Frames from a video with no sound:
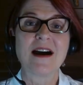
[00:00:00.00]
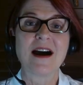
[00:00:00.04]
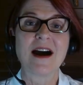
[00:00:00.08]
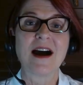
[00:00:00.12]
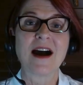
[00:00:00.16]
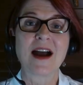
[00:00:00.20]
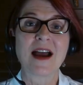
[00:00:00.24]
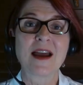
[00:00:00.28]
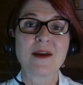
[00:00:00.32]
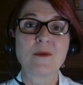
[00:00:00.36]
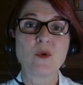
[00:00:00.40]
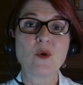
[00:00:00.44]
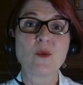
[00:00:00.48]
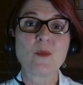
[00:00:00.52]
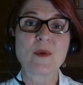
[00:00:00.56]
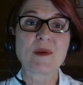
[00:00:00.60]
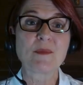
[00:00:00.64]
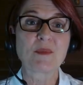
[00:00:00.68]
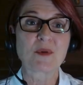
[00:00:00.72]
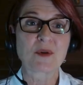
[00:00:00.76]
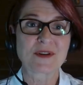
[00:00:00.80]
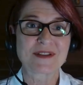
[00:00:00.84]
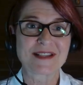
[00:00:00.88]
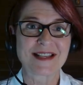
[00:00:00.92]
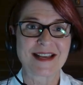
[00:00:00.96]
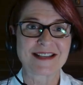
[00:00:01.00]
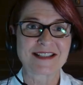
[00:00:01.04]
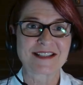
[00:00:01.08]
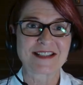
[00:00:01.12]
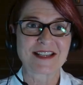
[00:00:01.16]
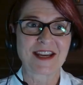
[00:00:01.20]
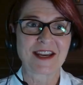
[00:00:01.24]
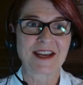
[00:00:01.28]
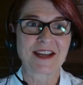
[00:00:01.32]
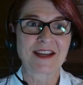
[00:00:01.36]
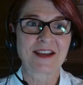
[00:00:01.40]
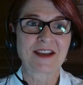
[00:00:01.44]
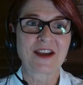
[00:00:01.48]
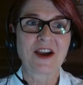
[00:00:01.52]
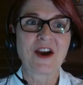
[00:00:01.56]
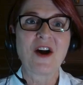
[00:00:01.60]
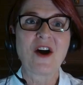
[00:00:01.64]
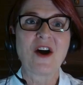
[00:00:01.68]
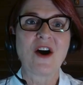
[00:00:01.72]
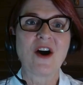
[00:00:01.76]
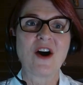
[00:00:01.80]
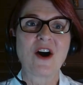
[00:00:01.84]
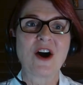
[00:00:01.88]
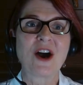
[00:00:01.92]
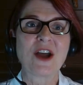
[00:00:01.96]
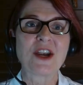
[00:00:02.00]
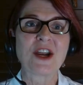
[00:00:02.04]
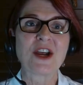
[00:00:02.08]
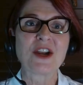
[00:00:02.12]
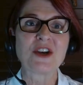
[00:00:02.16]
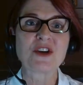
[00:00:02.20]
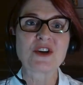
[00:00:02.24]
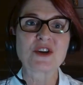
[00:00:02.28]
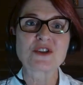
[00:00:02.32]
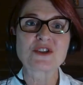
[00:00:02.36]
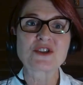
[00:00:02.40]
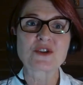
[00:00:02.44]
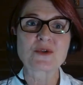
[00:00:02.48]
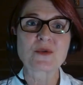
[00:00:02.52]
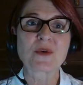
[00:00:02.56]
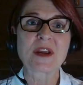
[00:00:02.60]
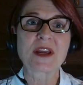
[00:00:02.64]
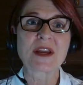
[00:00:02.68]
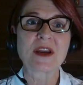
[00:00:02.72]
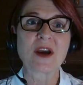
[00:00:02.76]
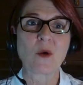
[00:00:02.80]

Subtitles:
I will be presenting on nurturing